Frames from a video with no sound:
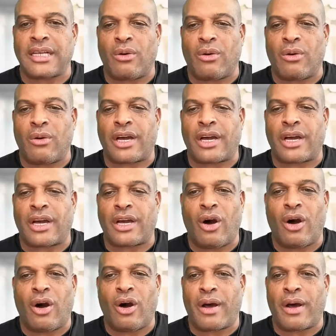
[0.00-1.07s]
I don't want y'all to
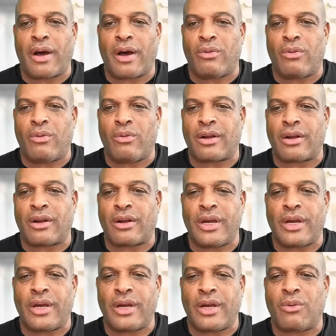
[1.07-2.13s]
hope. I don't want y'all to
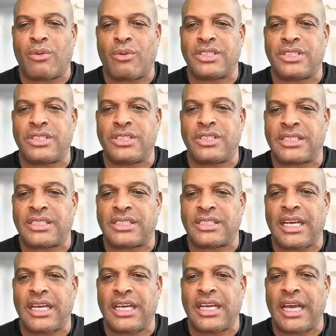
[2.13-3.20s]
wish. I want you to
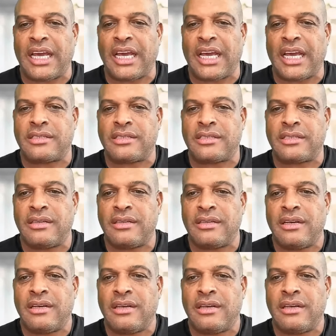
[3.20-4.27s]
see it.
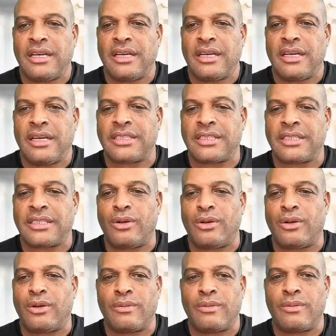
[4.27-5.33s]
Yes, I
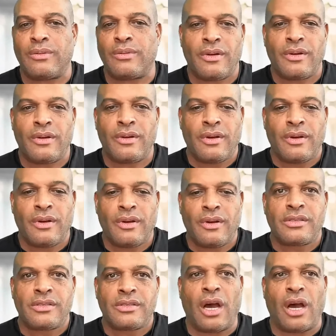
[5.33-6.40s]
do.
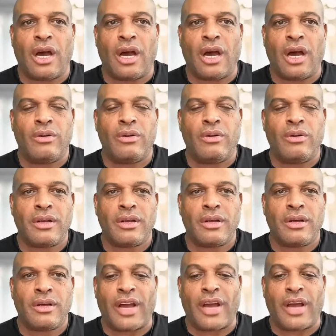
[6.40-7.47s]
So
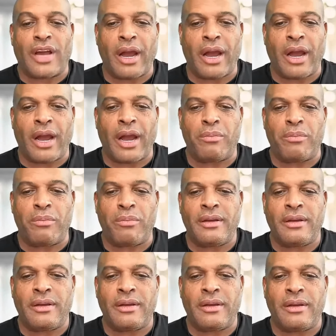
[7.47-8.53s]
if y'all bear with
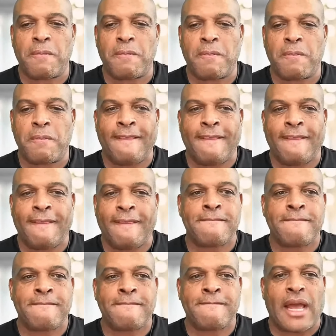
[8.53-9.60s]
me,
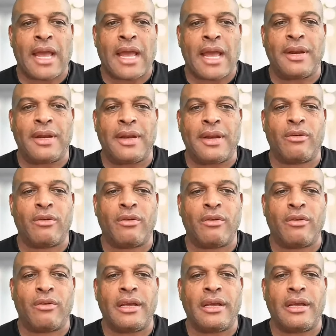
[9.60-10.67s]
I'm
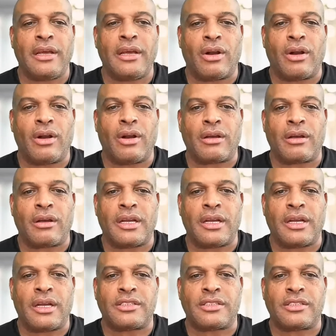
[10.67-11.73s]
literally going to
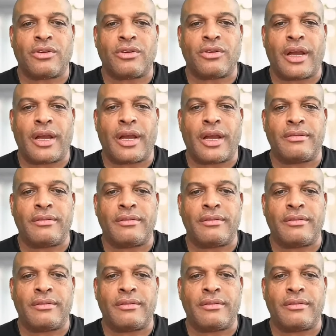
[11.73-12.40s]
get this straight.